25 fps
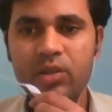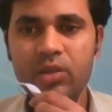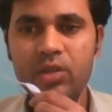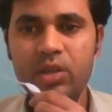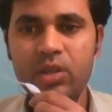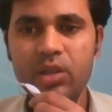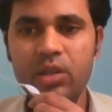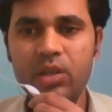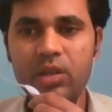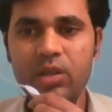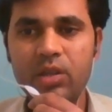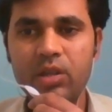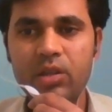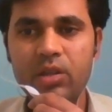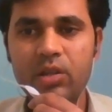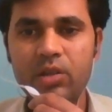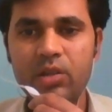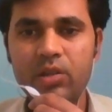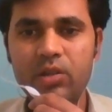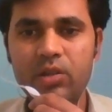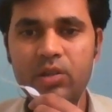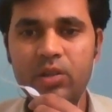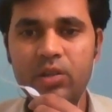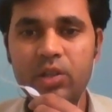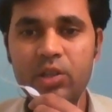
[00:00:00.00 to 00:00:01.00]
the
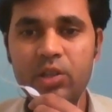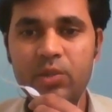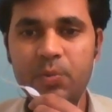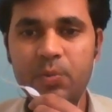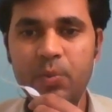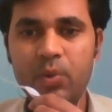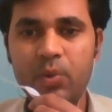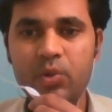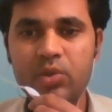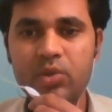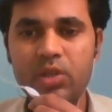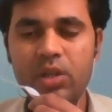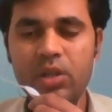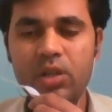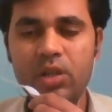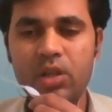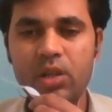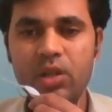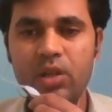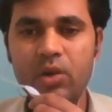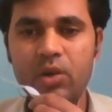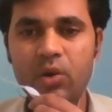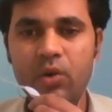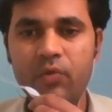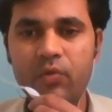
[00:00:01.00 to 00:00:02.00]
disposal
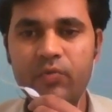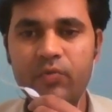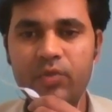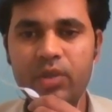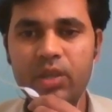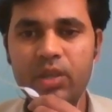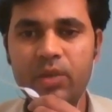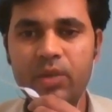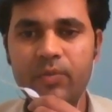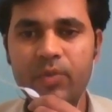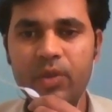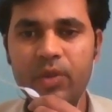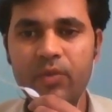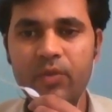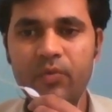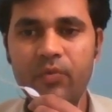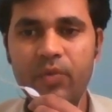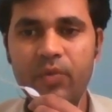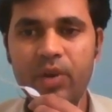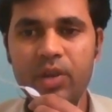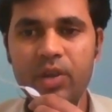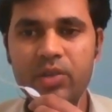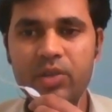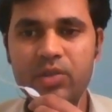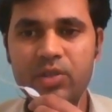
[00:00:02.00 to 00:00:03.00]
of the
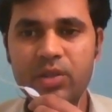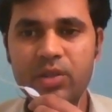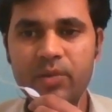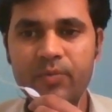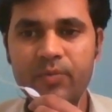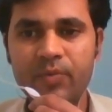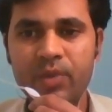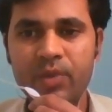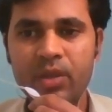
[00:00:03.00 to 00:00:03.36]
waste,